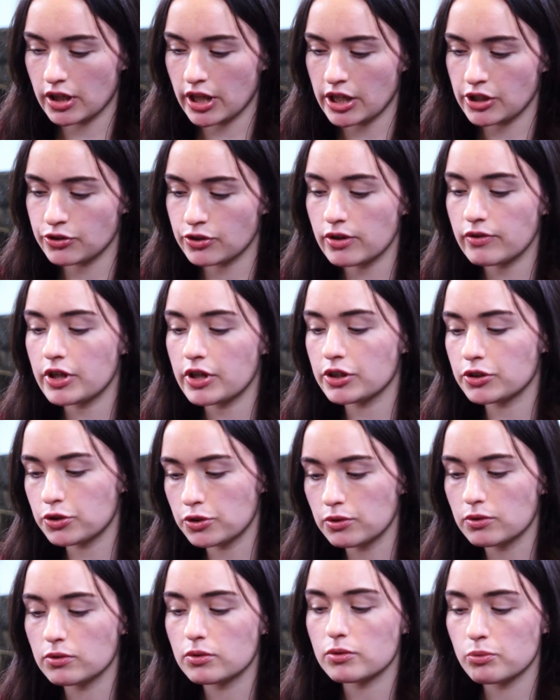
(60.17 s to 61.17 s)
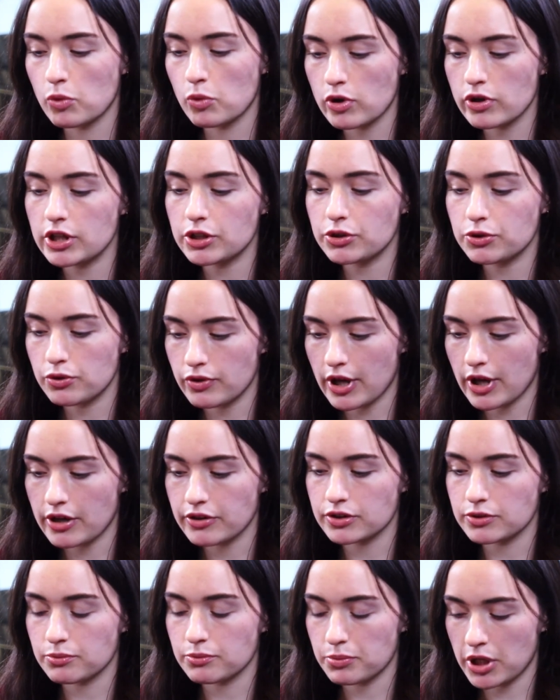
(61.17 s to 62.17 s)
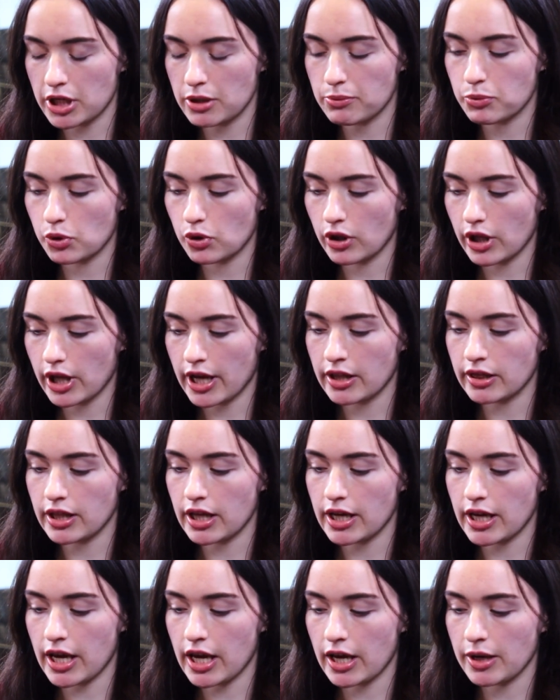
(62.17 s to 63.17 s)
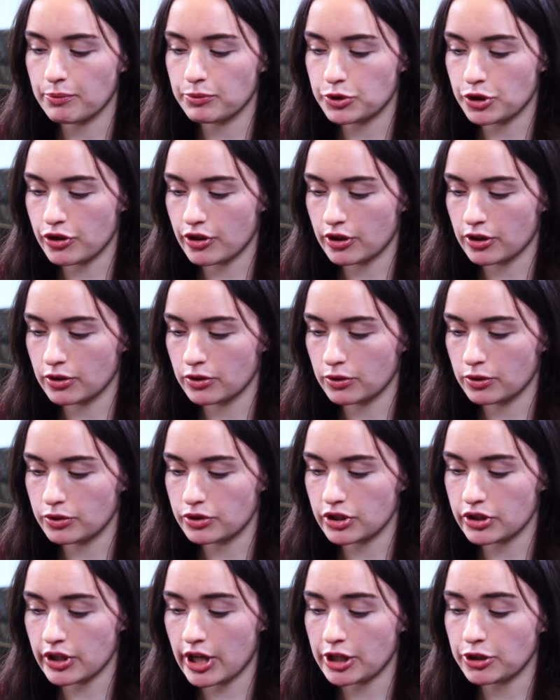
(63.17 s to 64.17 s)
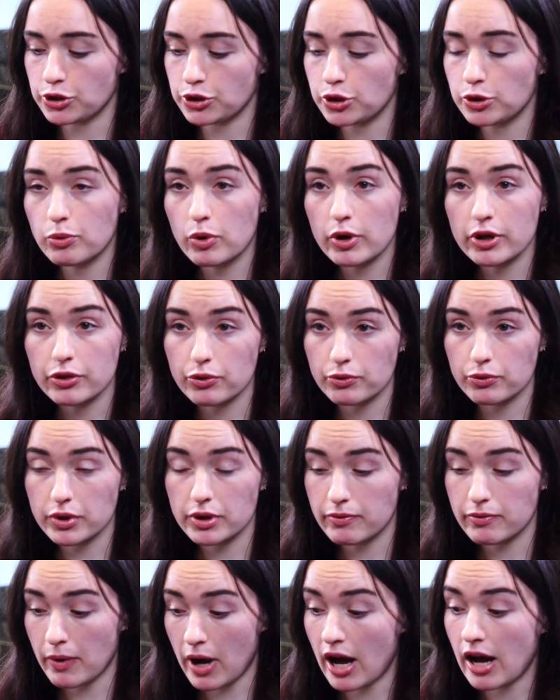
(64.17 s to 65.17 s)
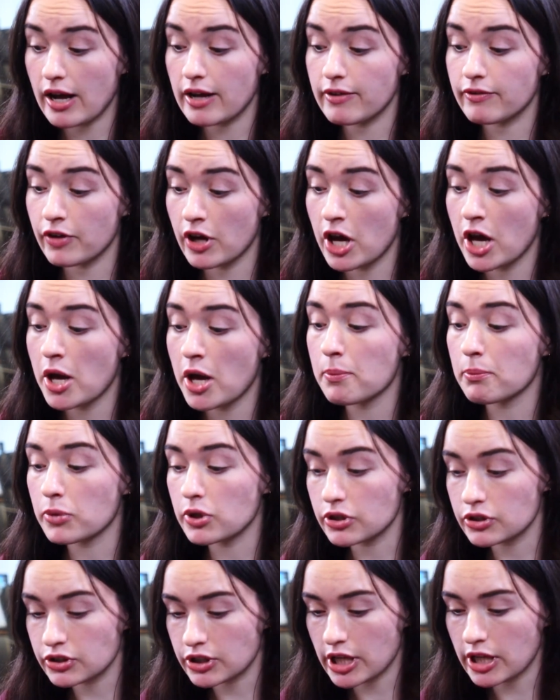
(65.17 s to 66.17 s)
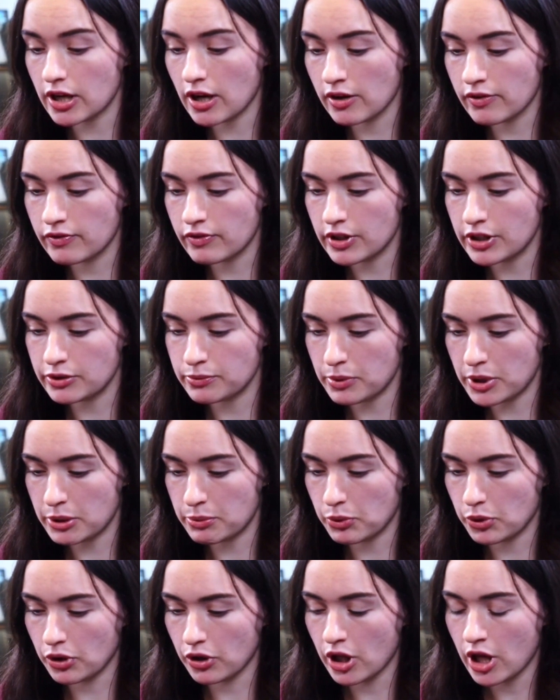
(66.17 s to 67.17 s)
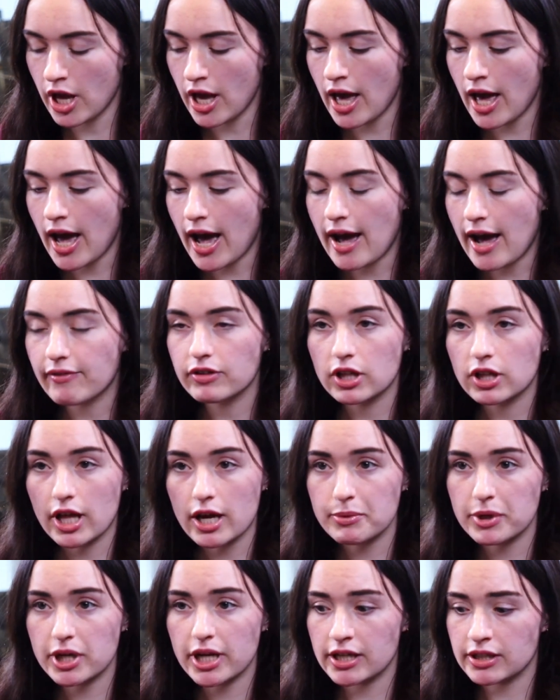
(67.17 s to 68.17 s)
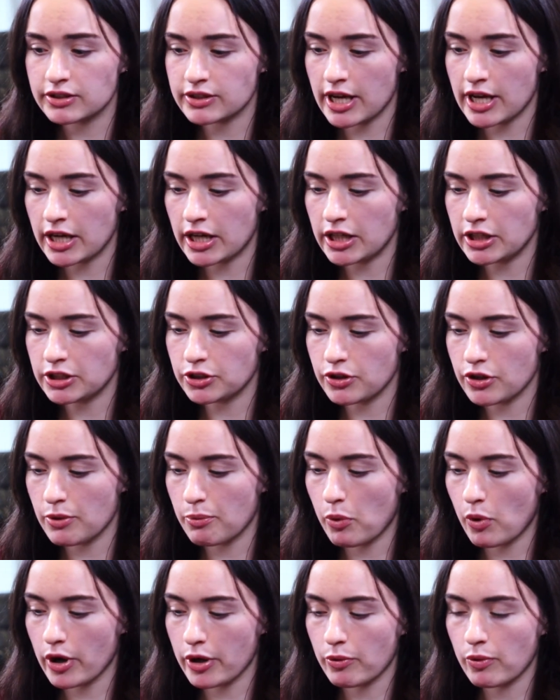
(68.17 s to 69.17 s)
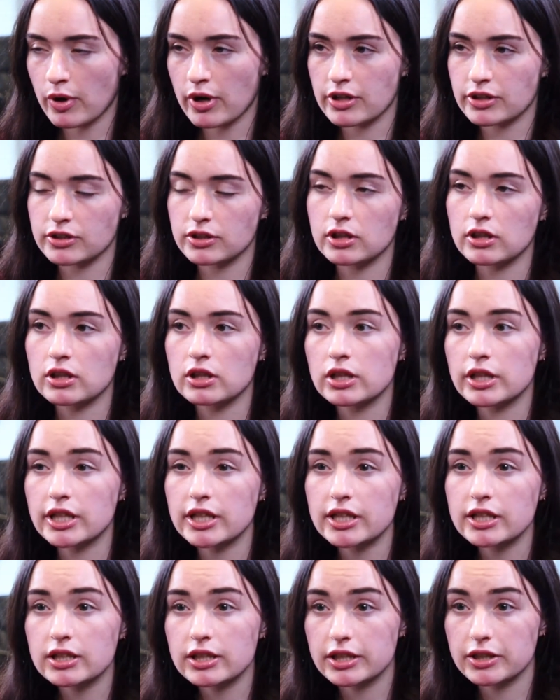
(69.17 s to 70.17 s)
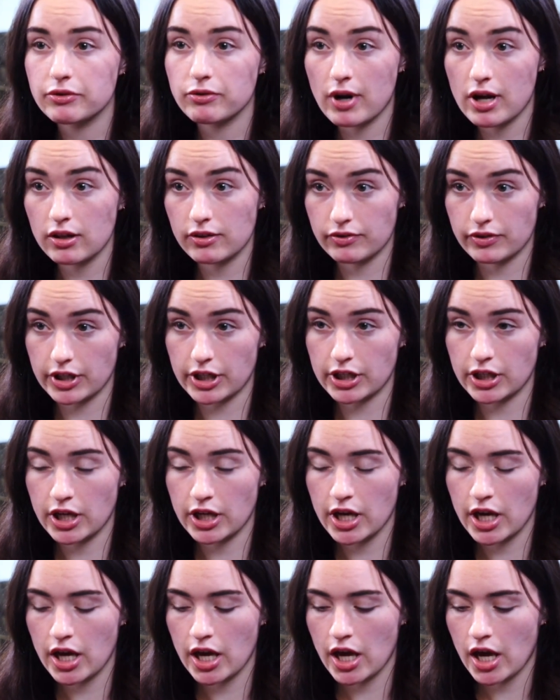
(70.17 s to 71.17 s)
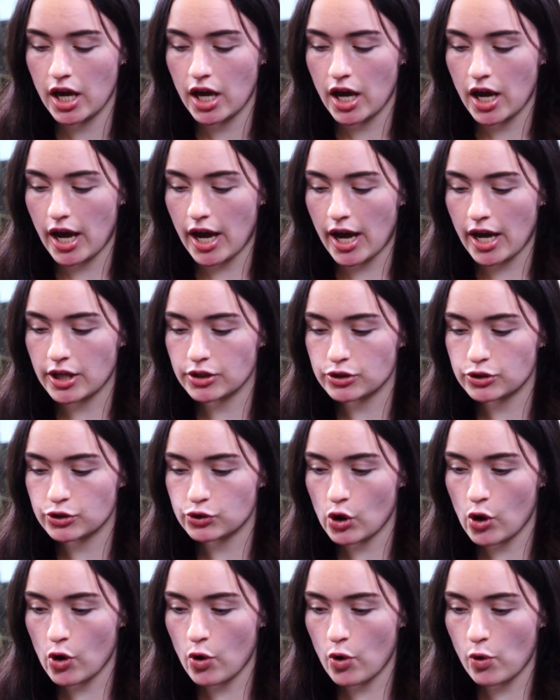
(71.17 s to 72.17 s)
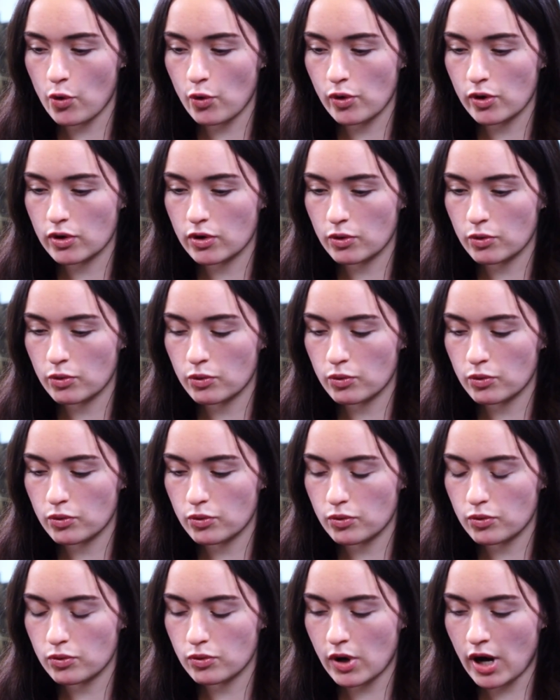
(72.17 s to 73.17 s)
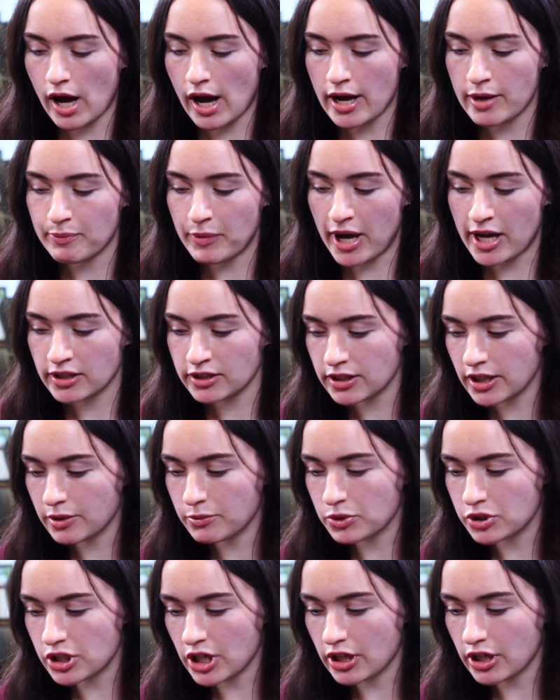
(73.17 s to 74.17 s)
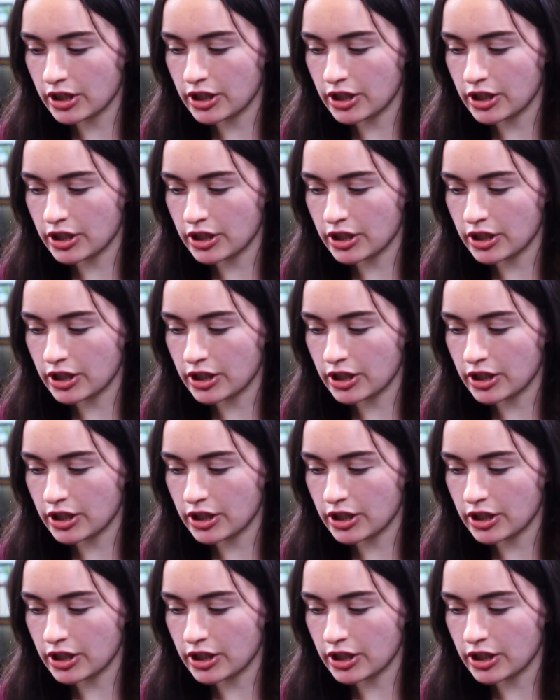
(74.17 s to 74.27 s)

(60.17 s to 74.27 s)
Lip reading: surveyed more than 2,000 people, and they came to the conclusion that 2.35% of these people have climate anxiety to the point where it's clinically relevant. And so I'm asking Michelle here